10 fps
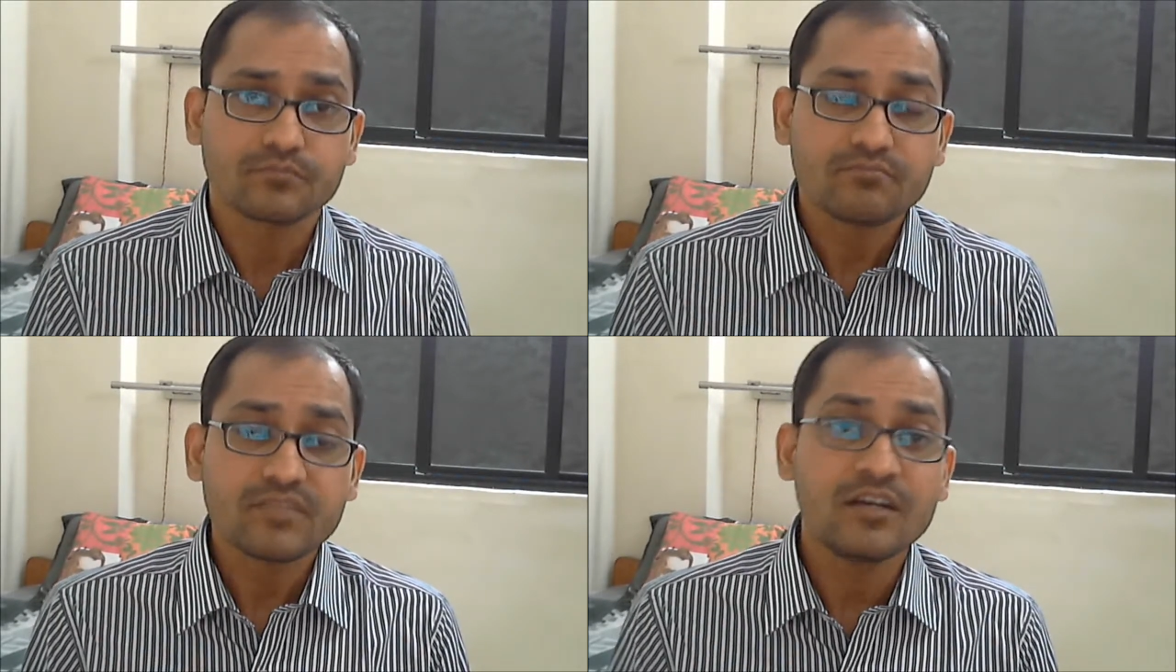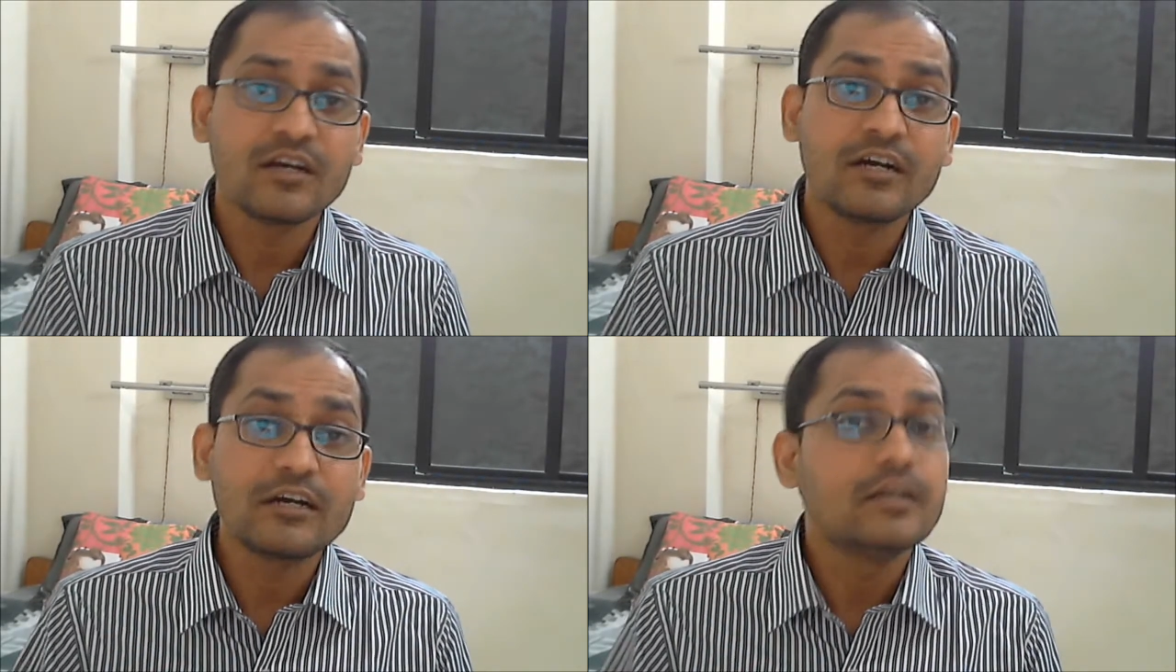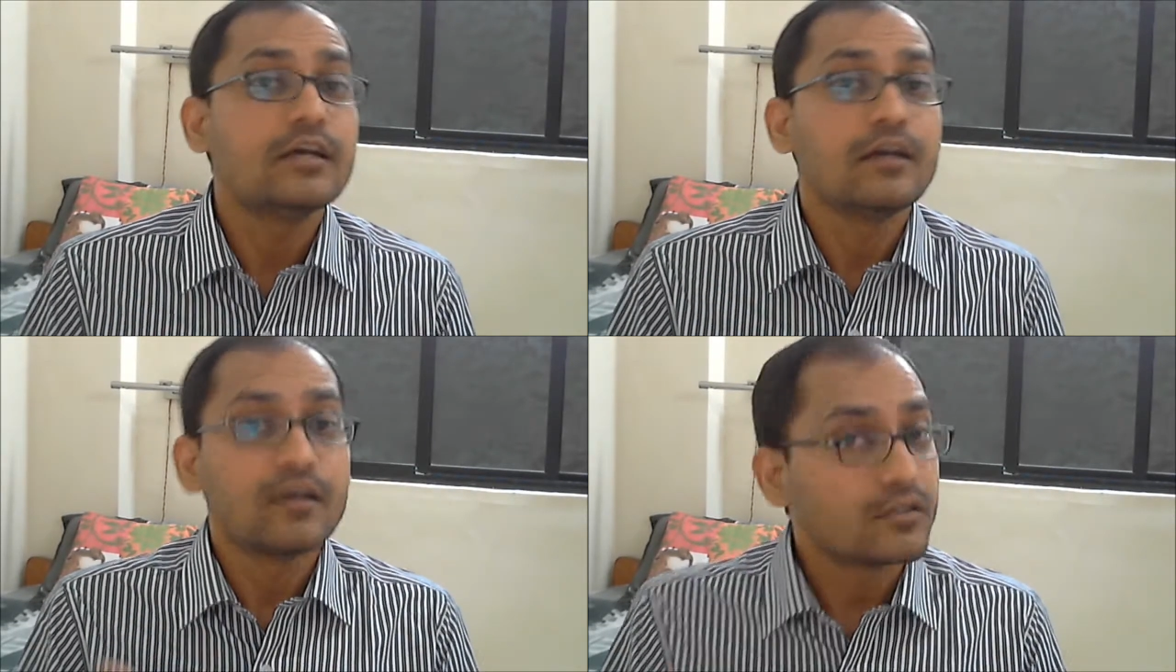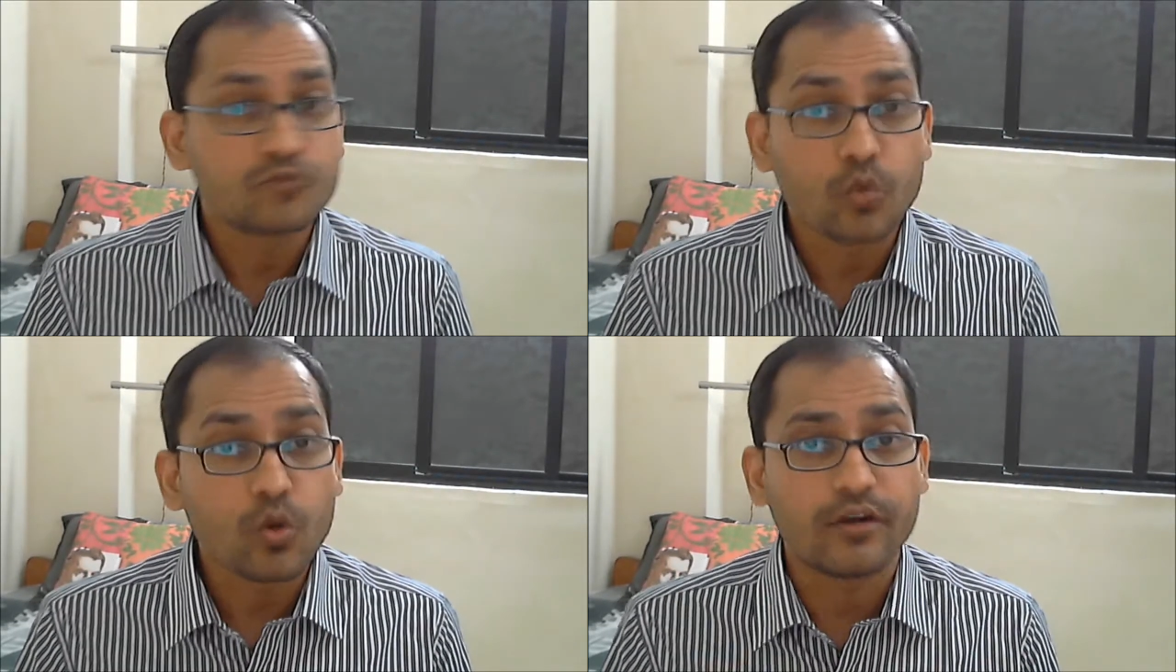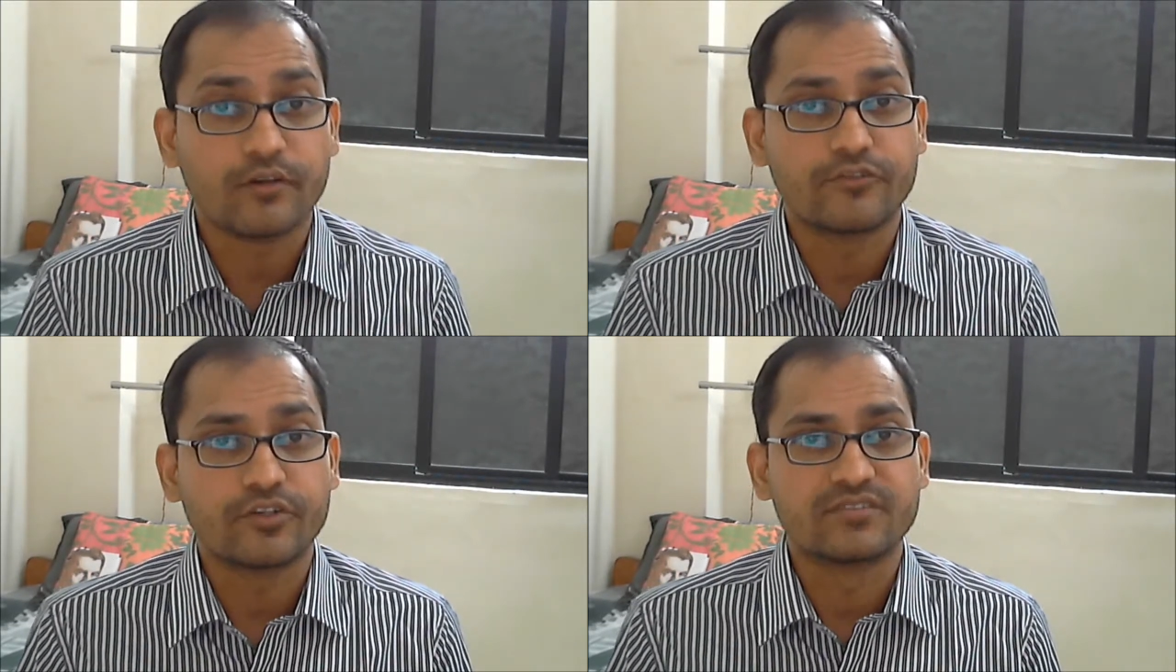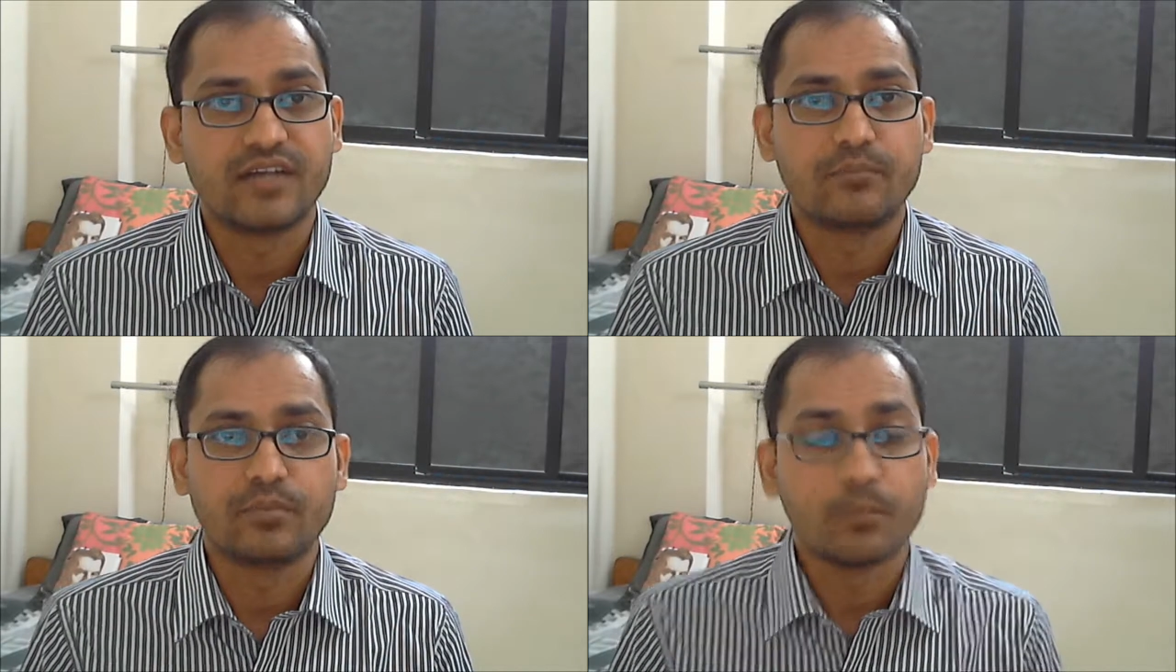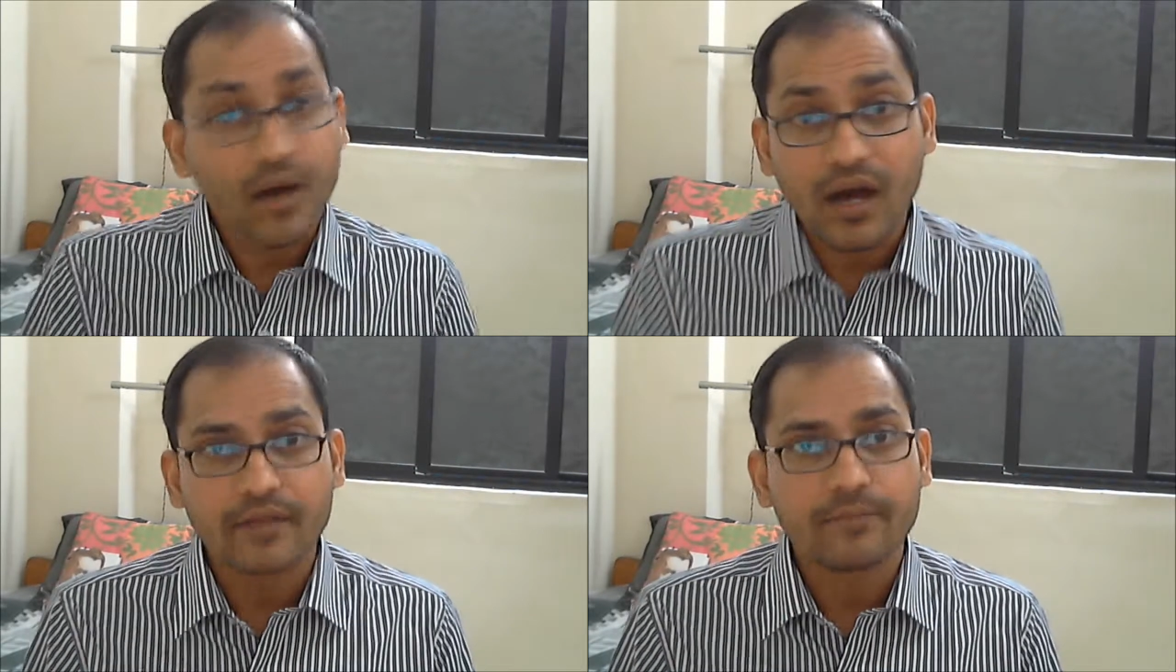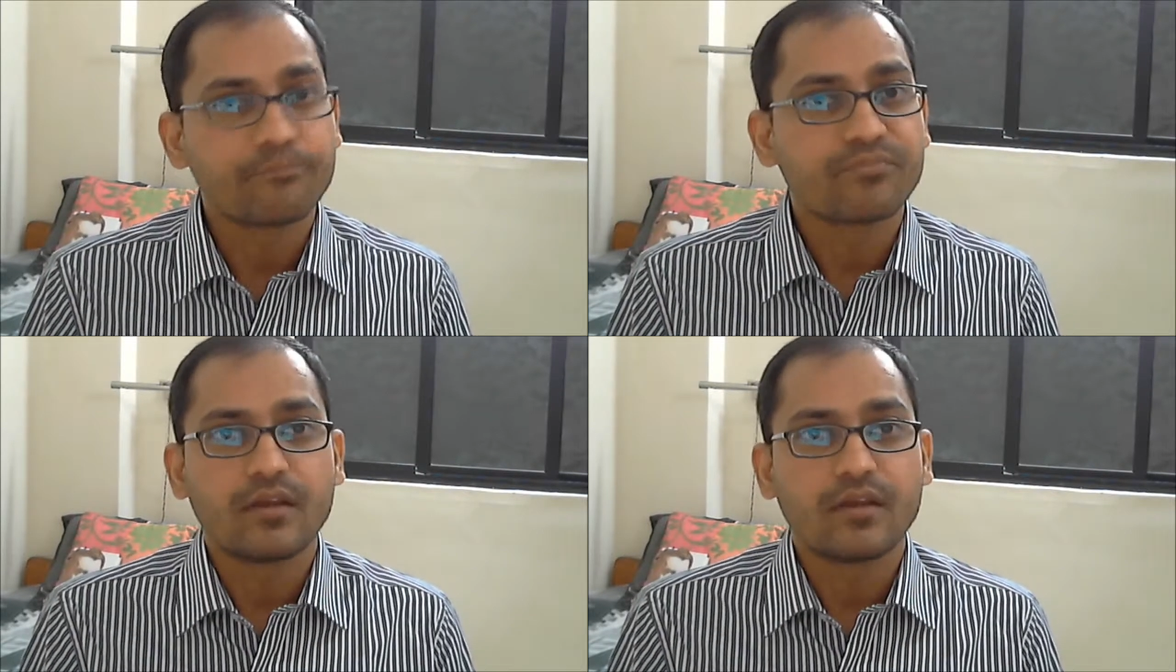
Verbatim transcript: uh, uh, sugar for example but